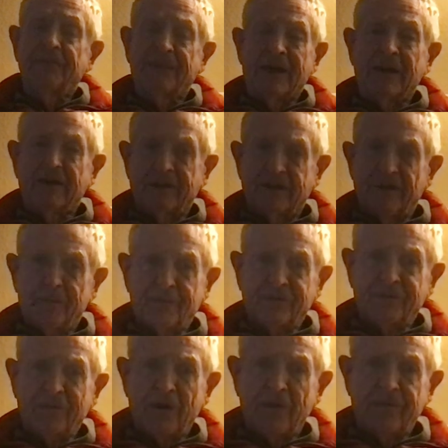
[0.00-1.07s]
that'll help
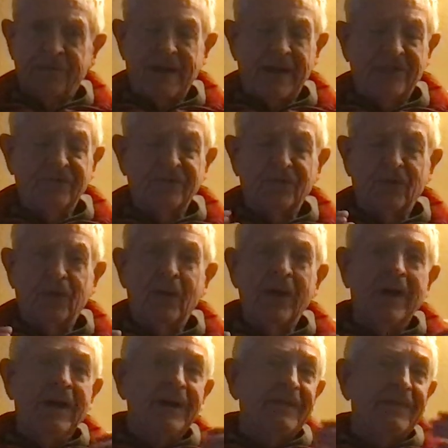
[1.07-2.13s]
resolve that. So
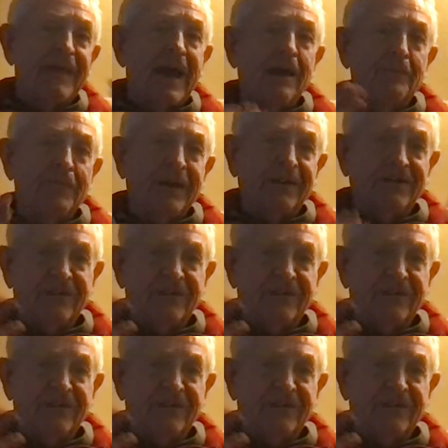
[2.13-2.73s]
that makes